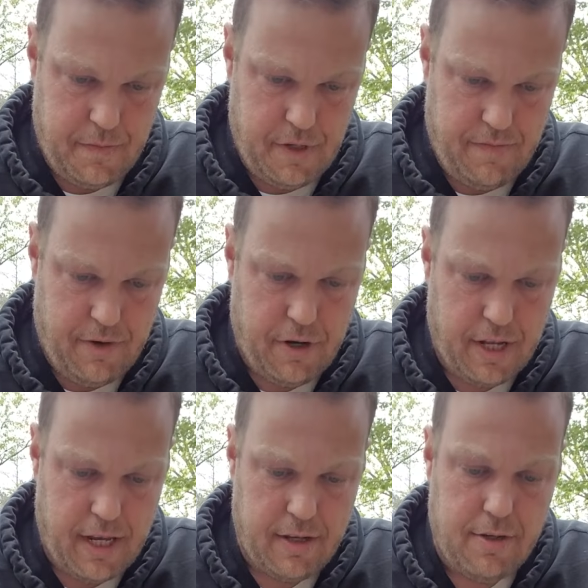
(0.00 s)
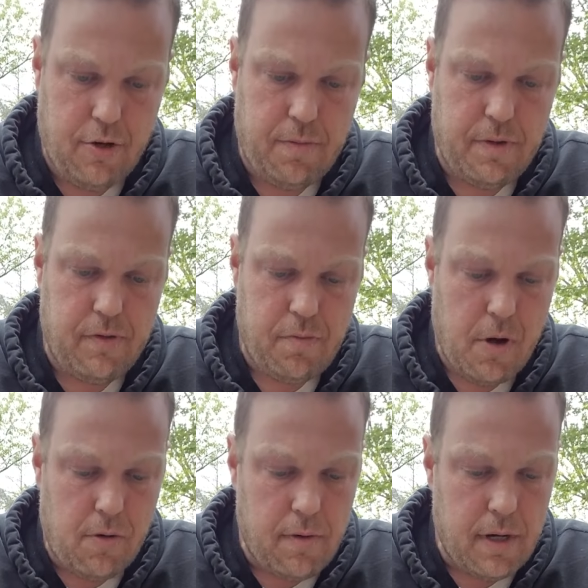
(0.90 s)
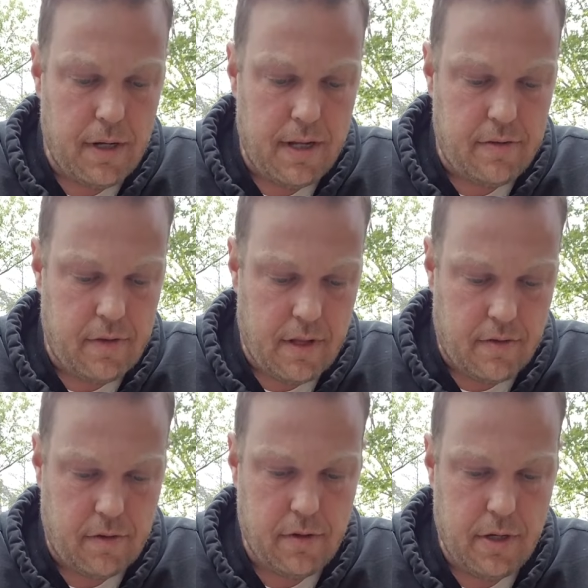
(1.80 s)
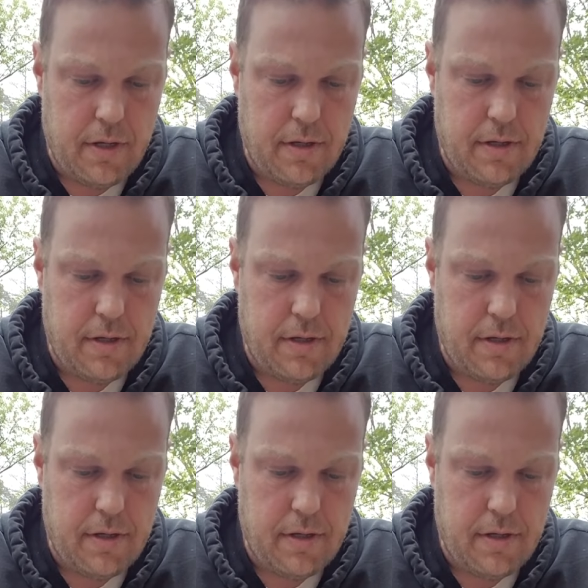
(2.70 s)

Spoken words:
If you're gonna get duped and smoke one, that's good.